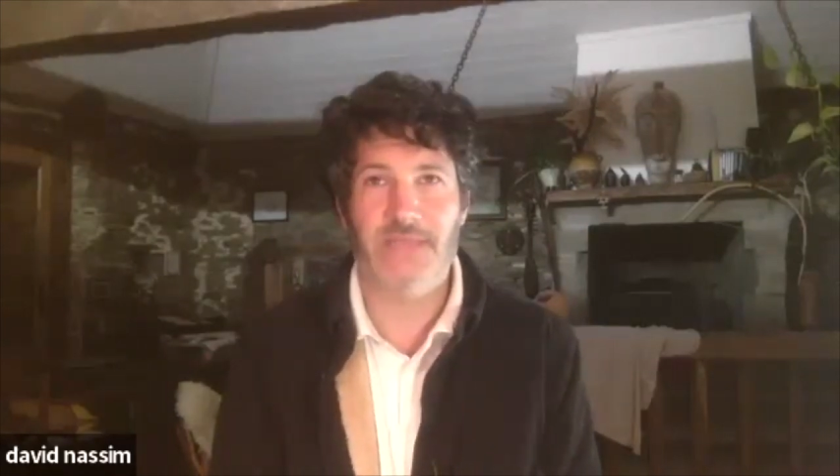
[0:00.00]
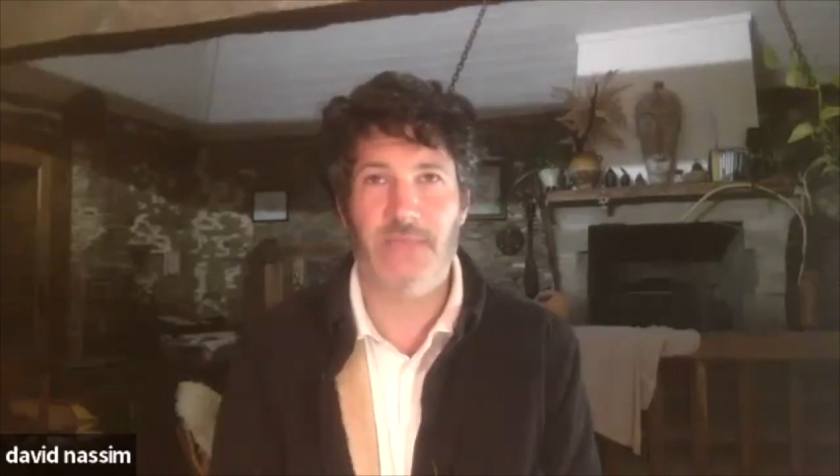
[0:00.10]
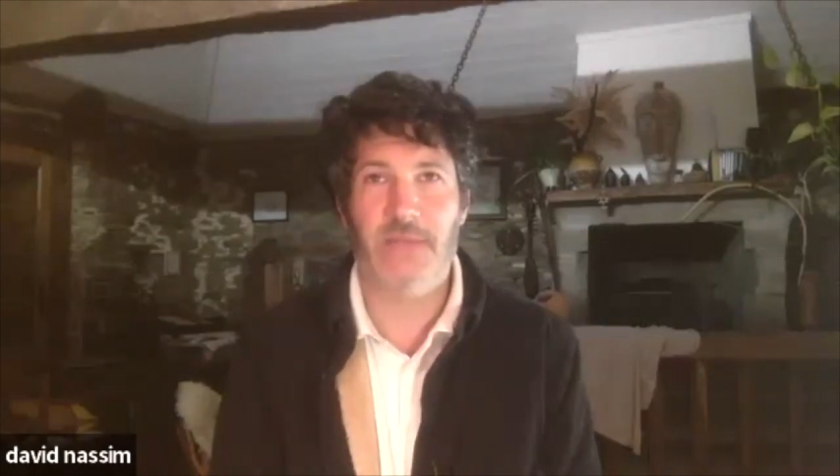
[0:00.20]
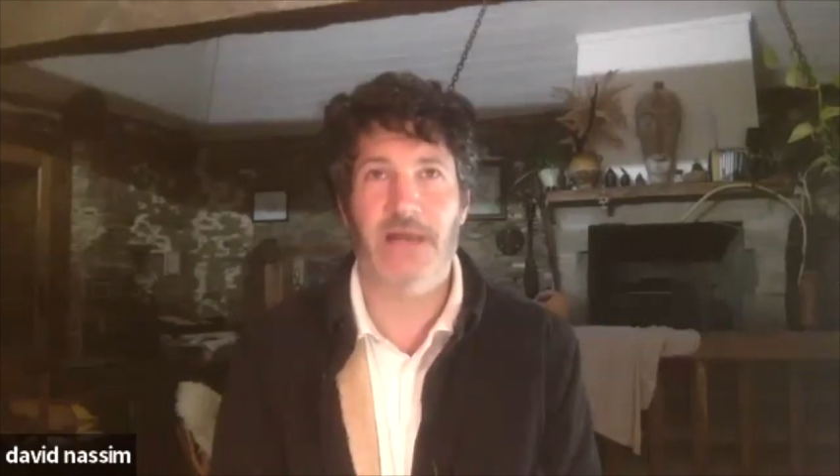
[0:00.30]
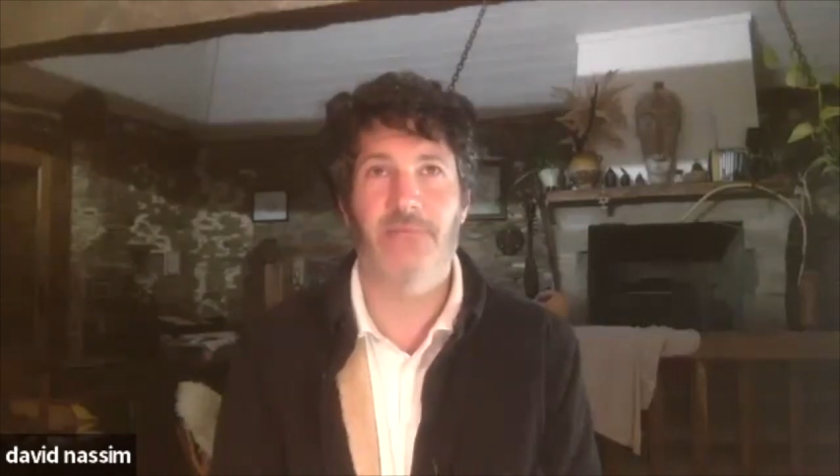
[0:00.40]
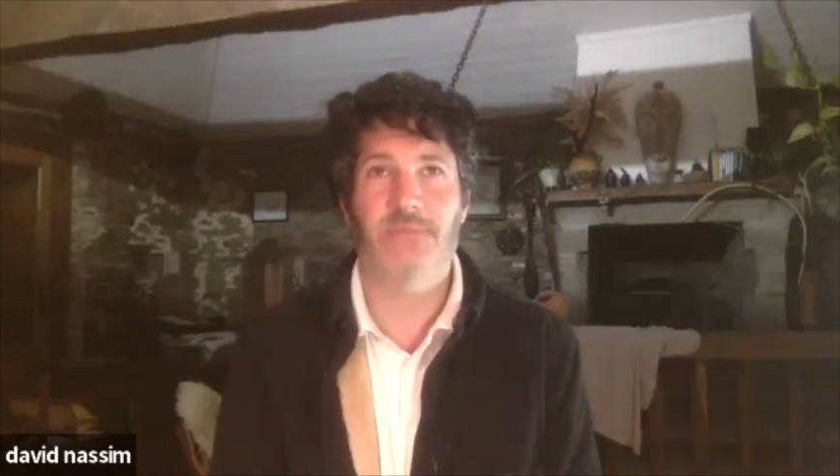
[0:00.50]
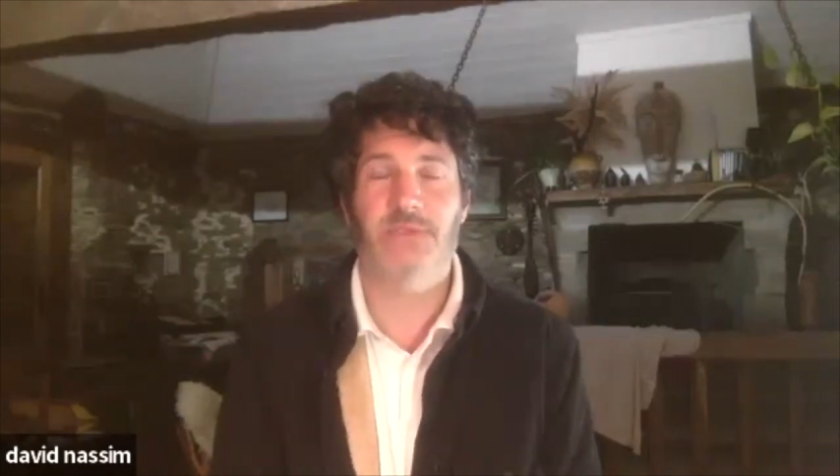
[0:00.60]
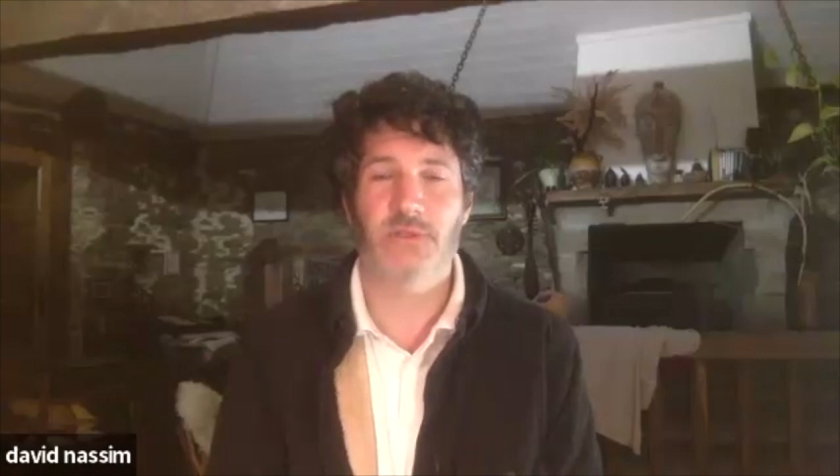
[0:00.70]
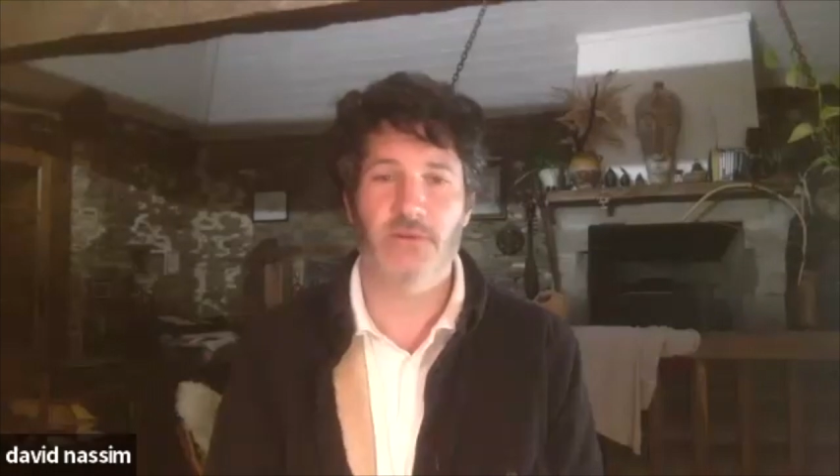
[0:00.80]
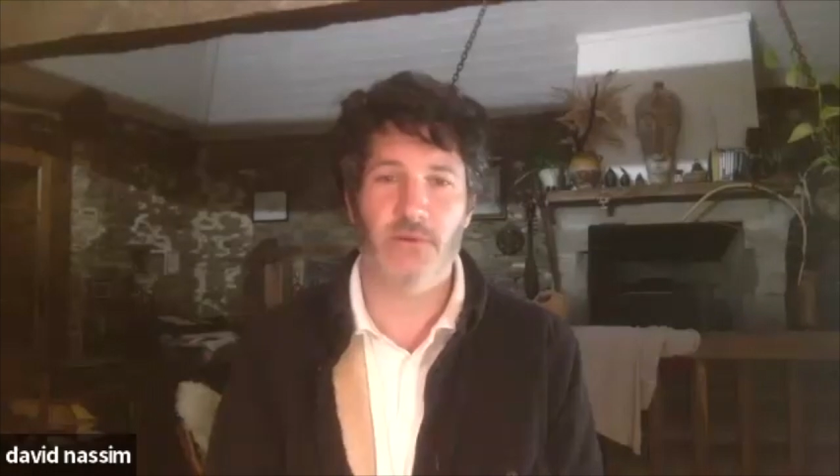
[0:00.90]
It has
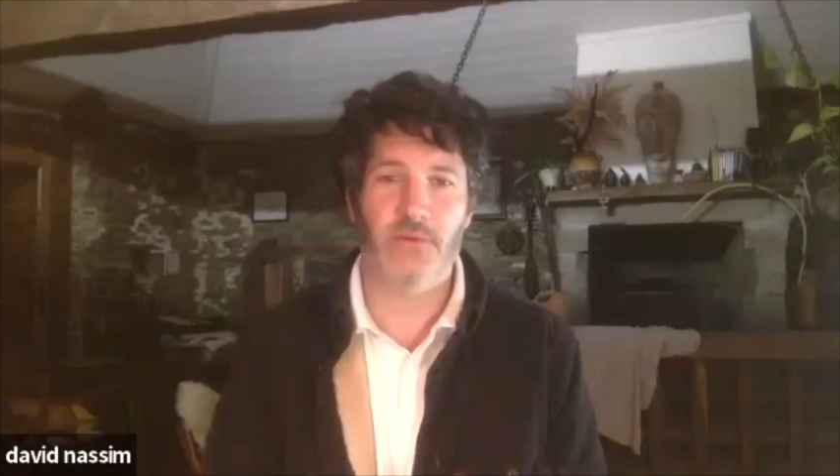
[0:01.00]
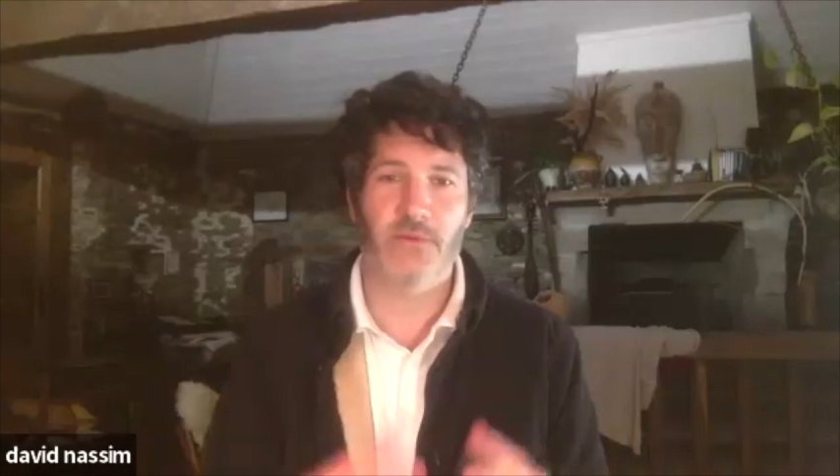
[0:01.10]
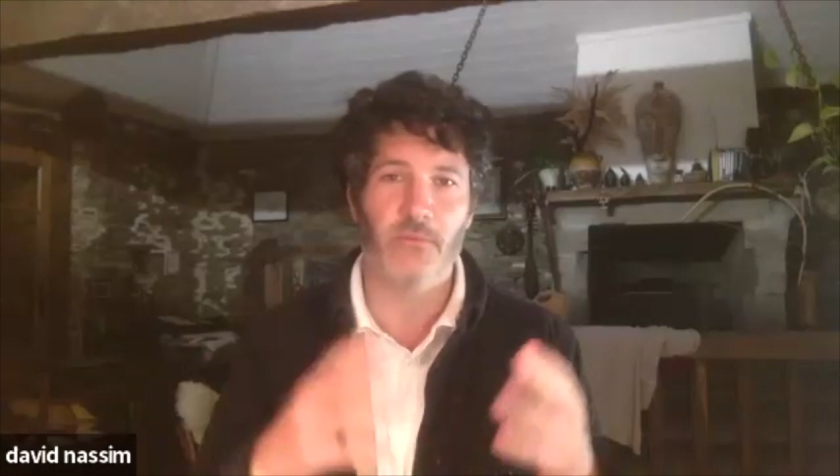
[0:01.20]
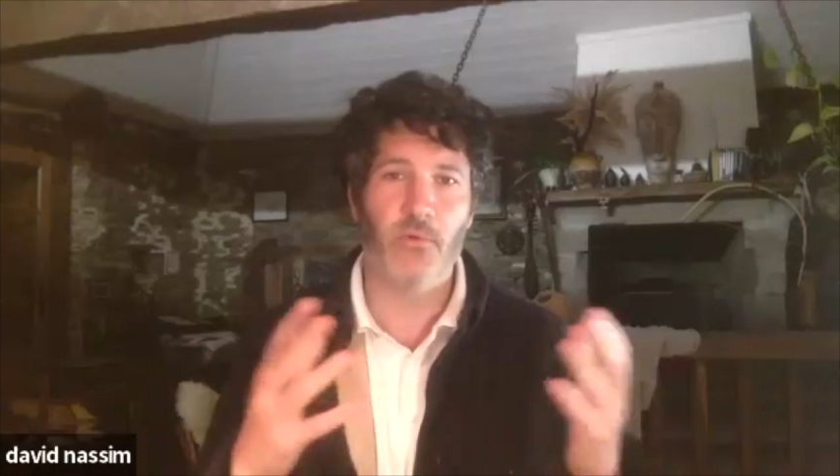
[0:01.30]
become sort of